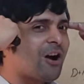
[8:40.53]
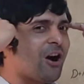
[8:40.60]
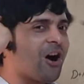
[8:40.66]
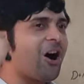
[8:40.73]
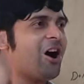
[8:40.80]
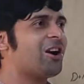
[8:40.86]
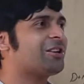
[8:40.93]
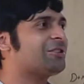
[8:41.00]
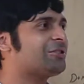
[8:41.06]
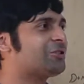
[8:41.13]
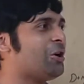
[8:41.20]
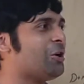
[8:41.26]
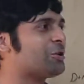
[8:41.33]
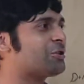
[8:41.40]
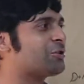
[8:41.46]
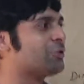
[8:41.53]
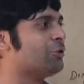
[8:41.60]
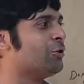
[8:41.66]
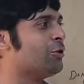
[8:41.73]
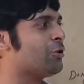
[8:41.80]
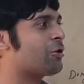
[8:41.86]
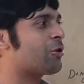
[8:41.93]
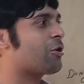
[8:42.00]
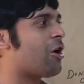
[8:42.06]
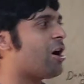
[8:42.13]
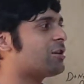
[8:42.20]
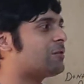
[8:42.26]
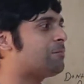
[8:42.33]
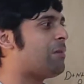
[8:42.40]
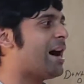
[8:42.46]
or those who
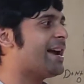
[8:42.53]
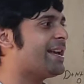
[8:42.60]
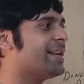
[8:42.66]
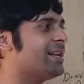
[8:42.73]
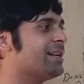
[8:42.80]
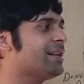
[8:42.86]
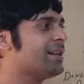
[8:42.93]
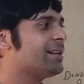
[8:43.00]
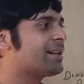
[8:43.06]
got my